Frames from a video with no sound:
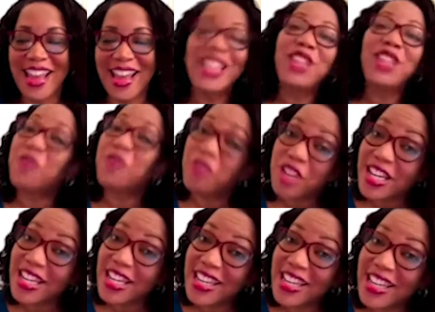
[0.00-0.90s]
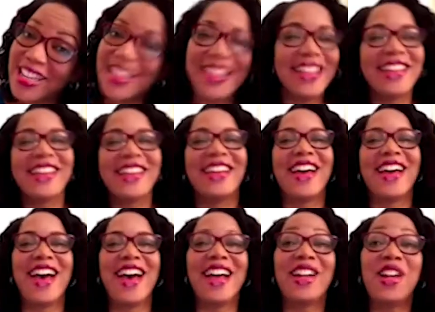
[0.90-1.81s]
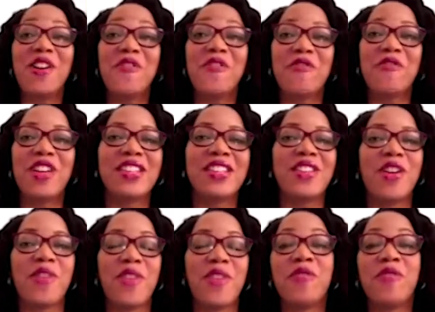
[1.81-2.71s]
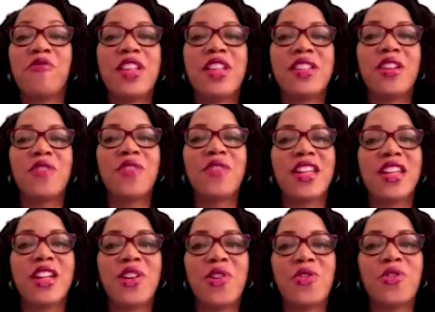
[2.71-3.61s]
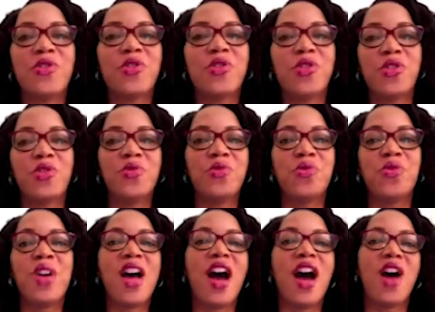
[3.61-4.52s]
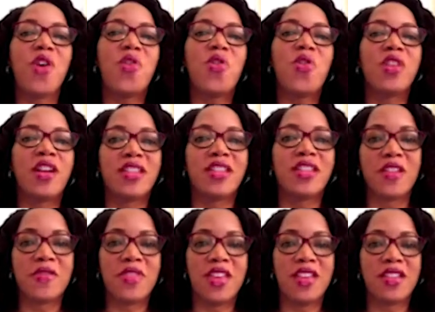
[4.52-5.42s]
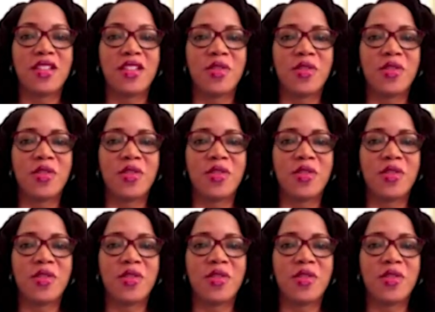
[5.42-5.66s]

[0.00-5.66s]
It's free. I love free stuff, and free stuff that allows you to do a whole lot of things,